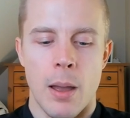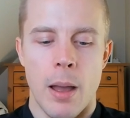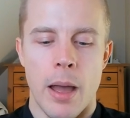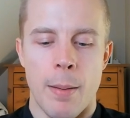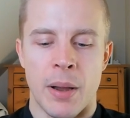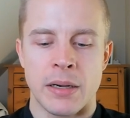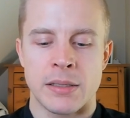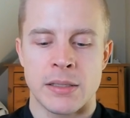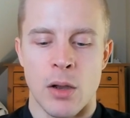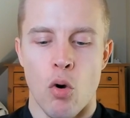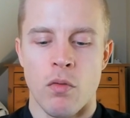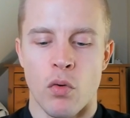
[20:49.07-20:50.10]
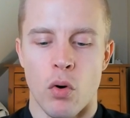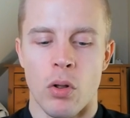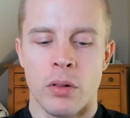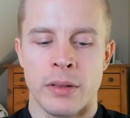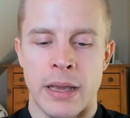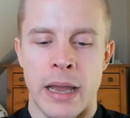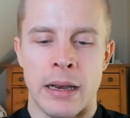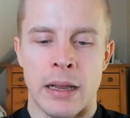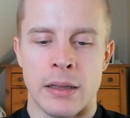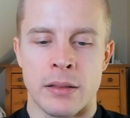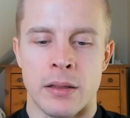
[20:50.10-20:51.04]
Uh, but uh, overall, yeah,
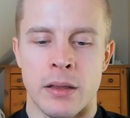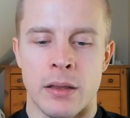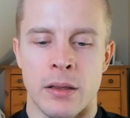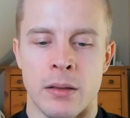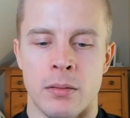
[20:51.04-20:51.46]
like the